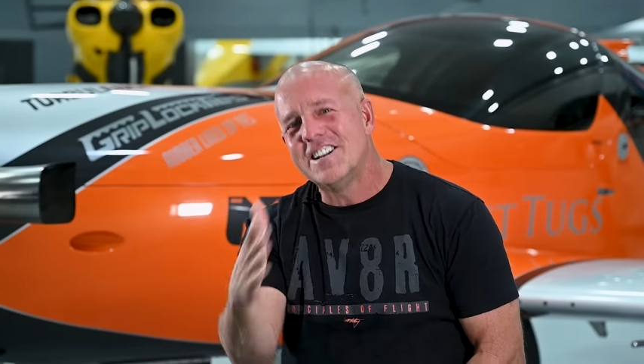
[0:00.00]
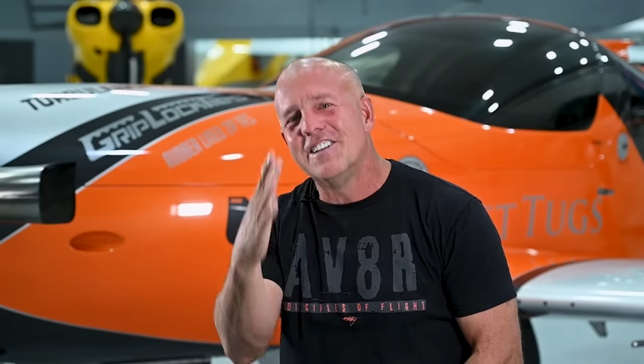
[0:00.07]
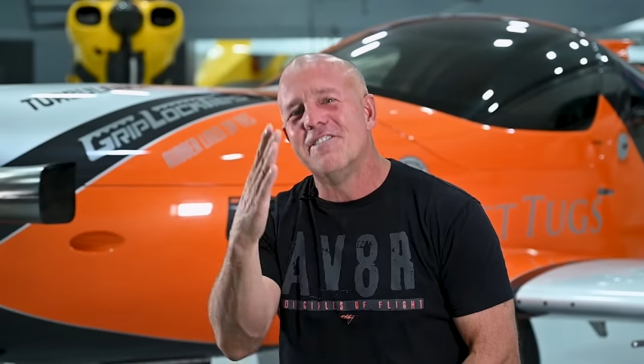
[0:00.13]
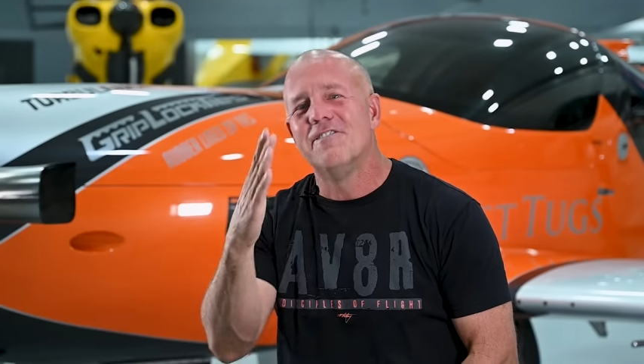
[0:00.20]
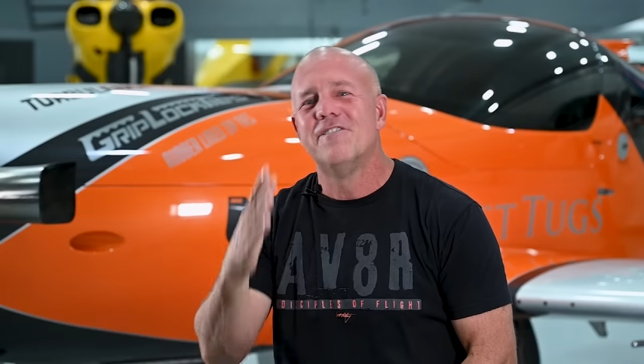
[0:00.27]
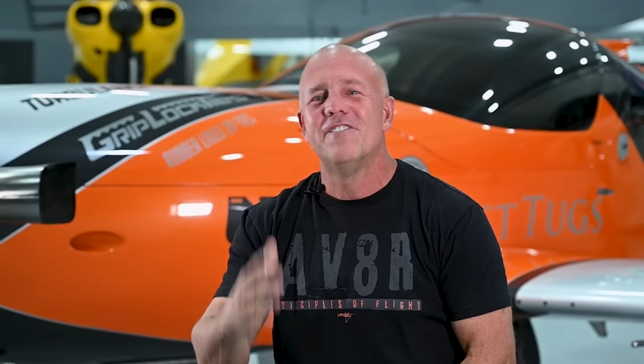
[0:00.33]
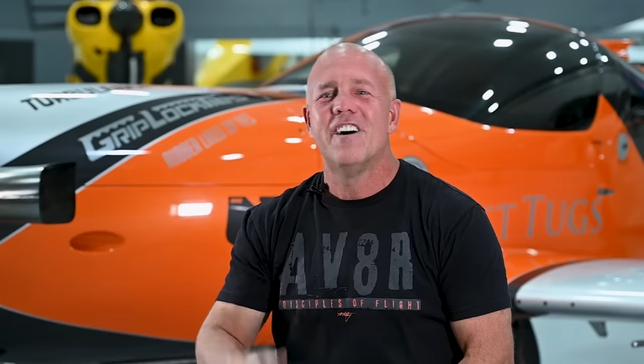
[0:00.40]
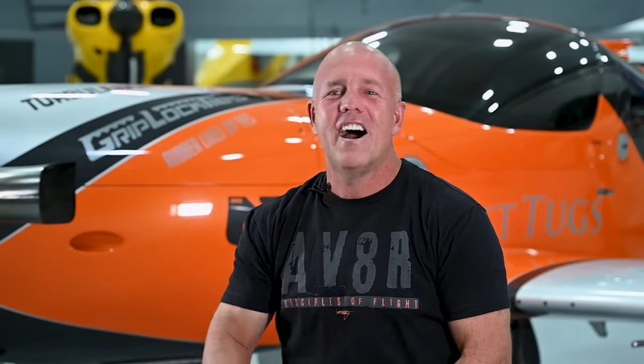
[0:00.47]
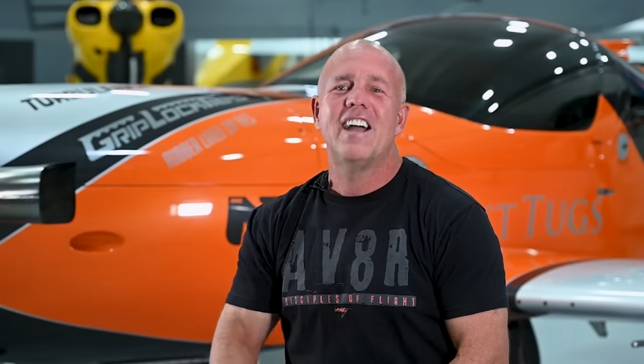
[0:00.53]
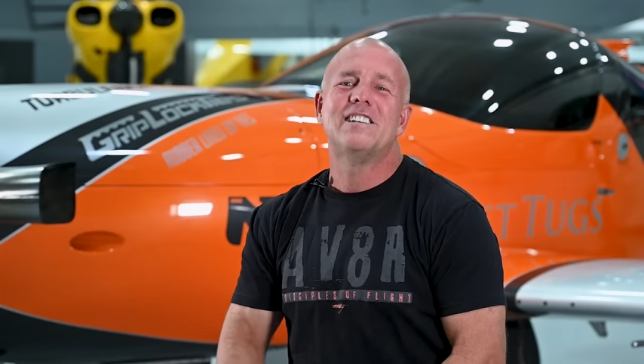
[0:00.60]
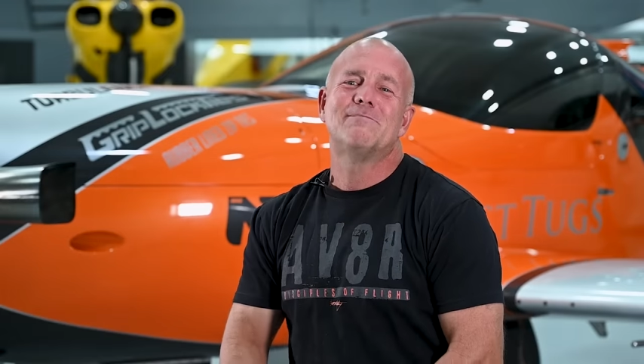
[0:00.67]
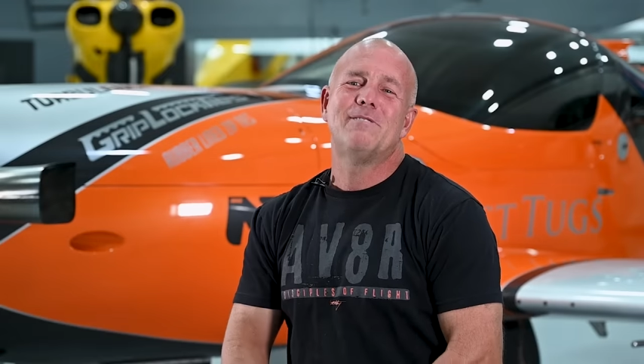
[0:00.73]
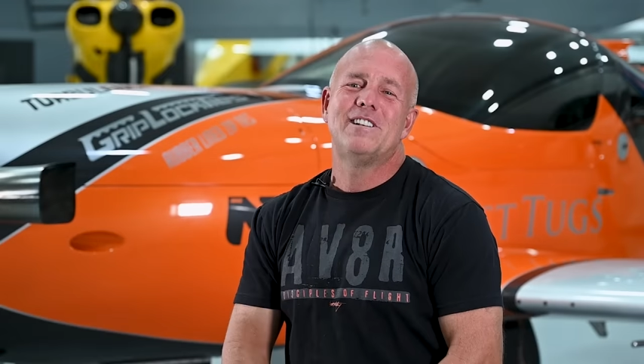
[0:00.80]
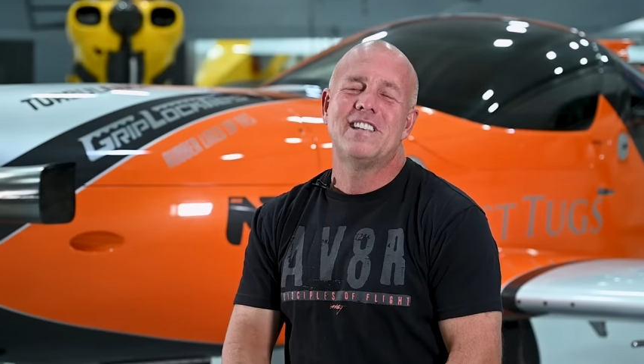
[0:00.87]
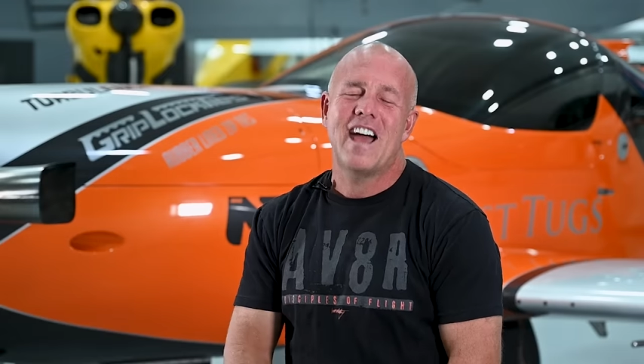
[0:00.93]
of
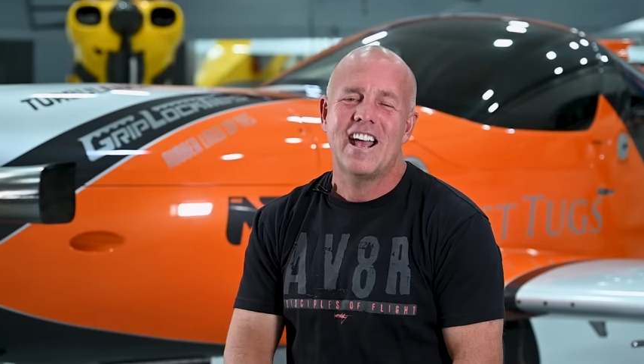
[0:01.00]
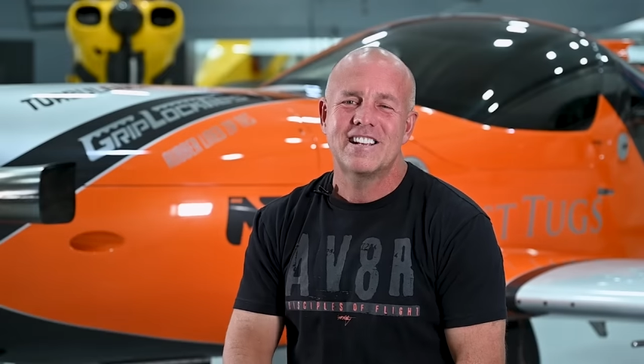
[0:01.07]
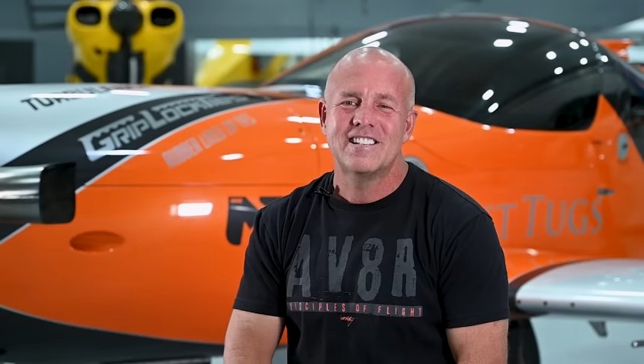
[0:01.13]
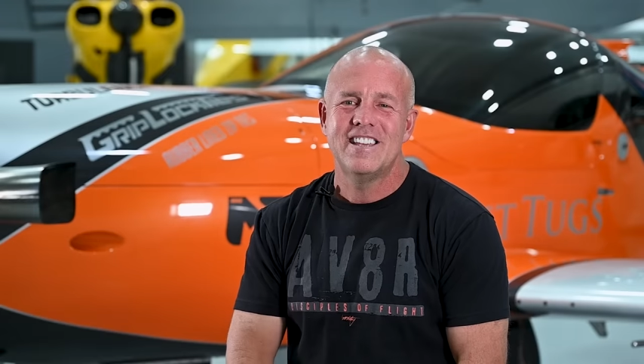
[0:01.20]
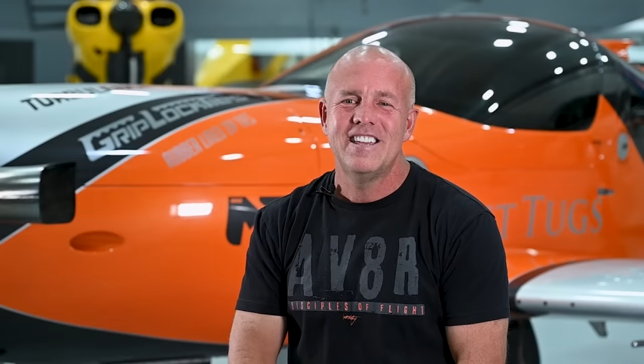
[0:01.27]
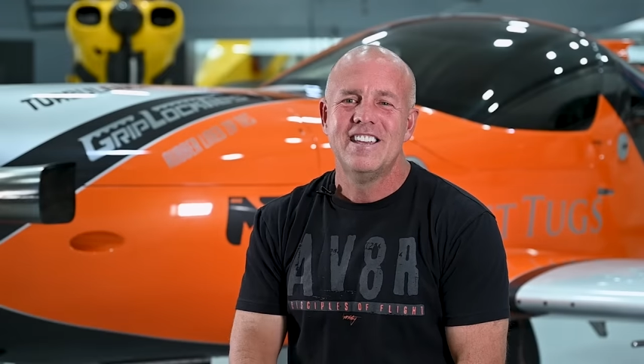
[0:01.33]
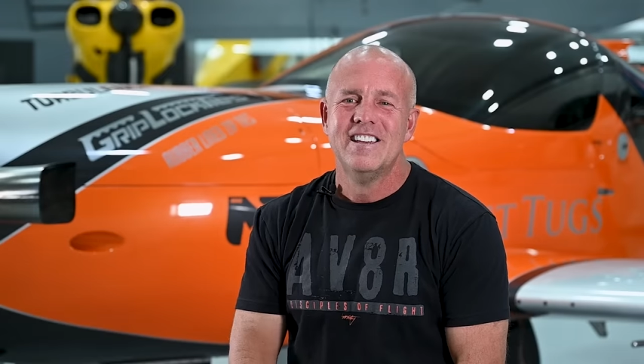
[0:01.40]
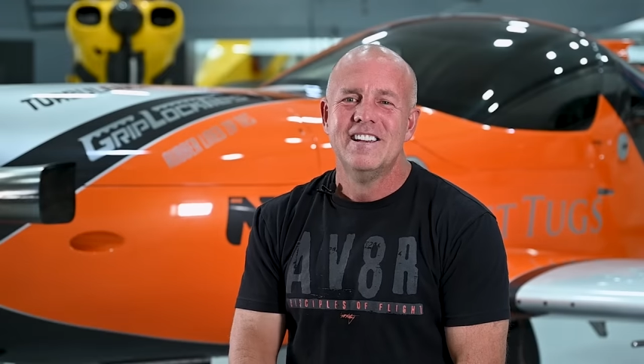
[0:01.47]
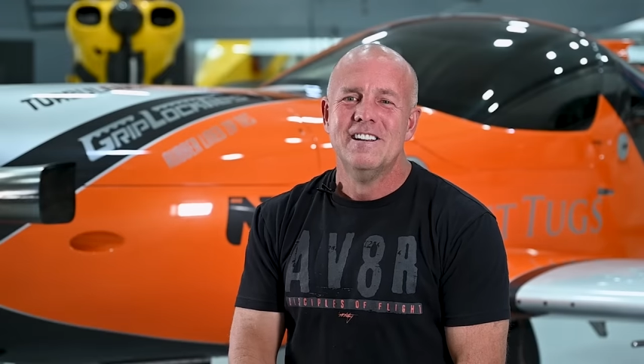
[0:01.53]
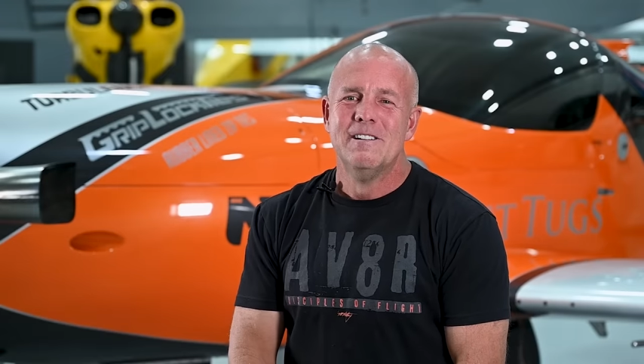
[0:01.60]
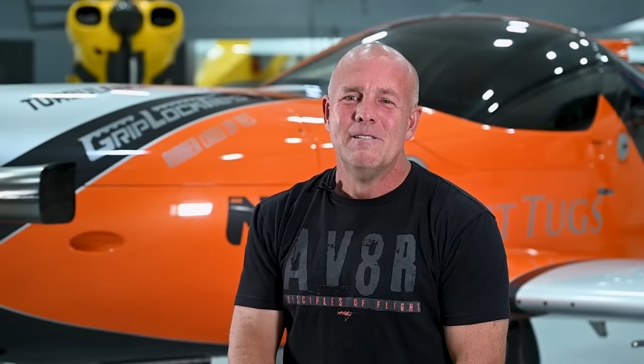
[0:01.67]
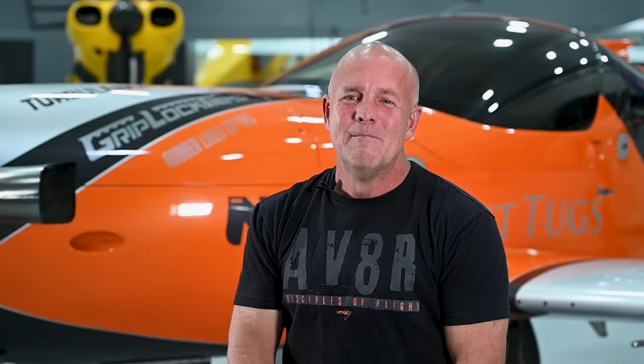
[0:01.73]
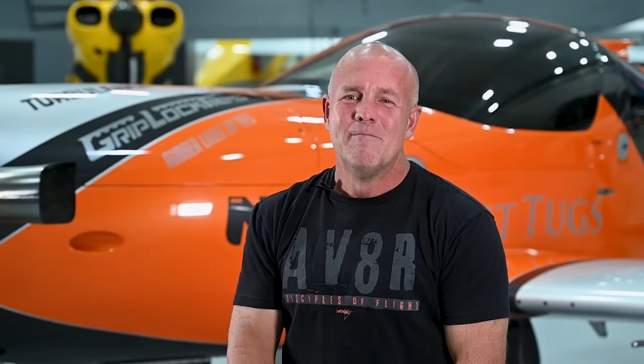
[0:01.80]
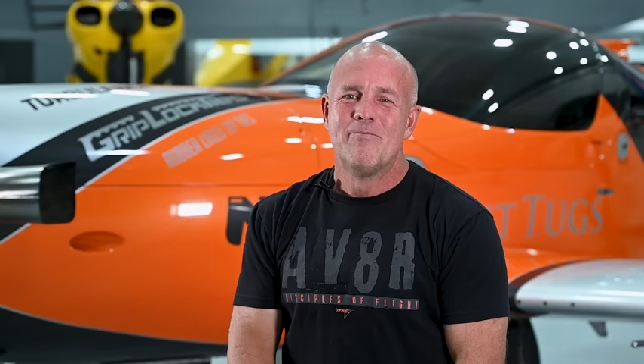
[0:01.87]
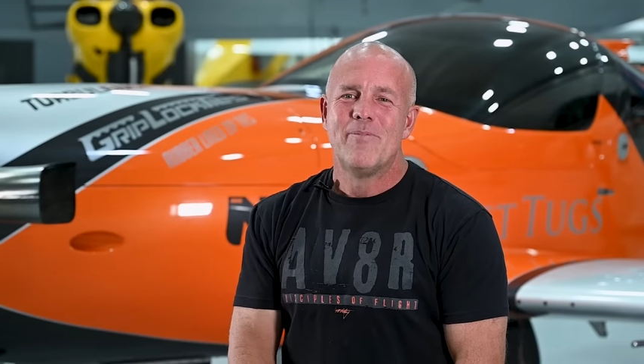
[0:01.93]
high-speed taxi.
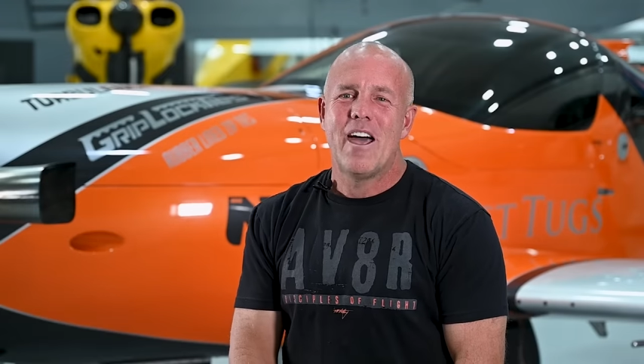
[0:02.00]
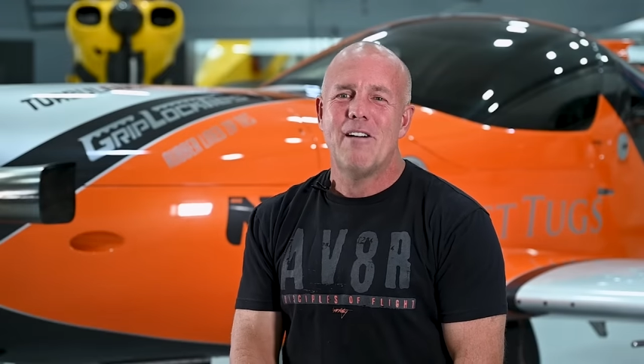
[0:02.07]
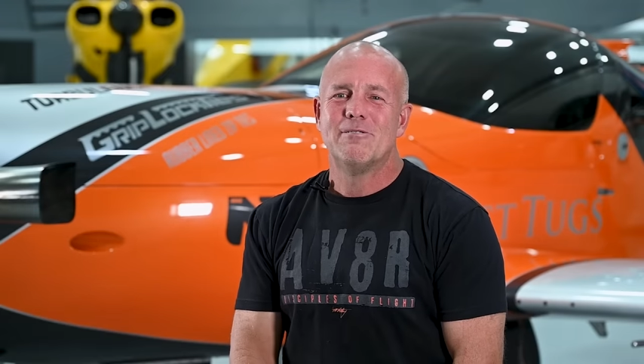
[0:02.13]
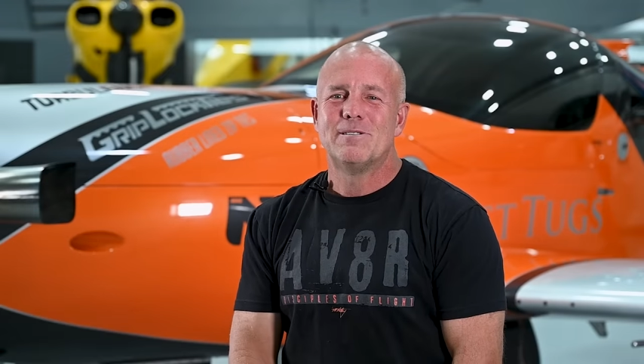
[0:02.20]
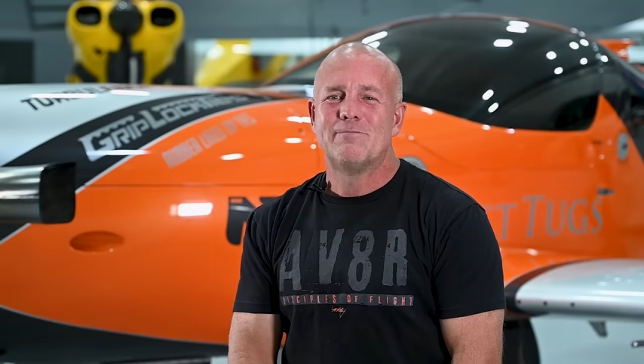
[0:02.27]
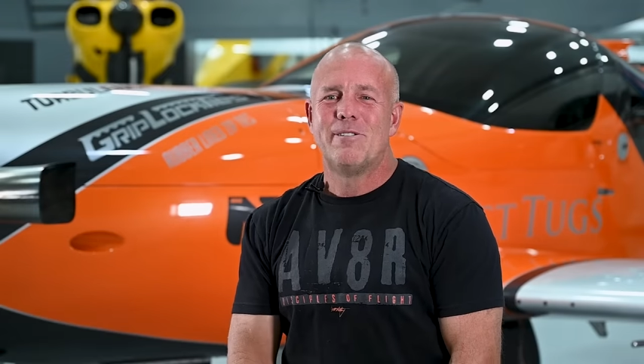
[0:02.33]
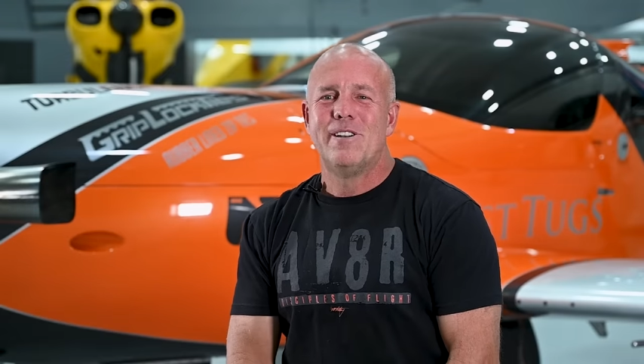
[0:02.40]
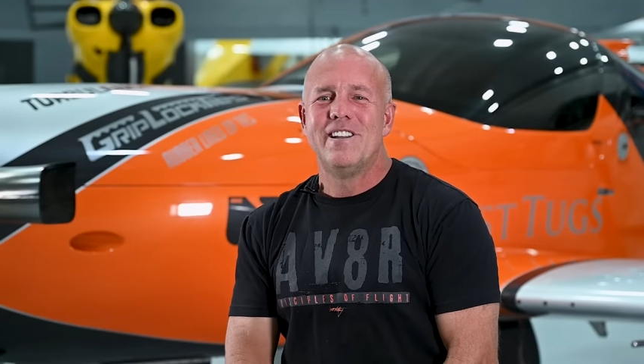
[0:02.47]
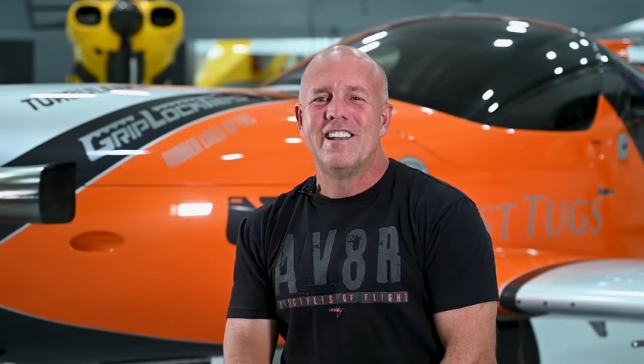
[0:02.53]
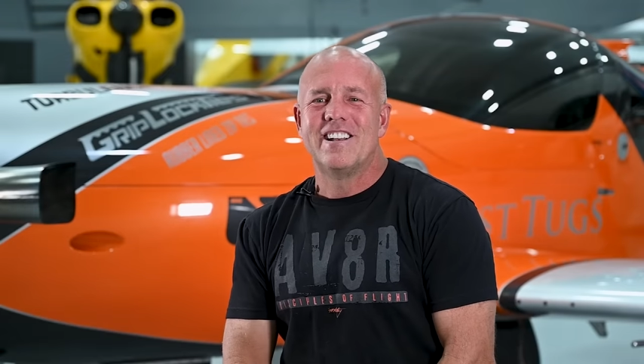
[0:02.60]
That was pretty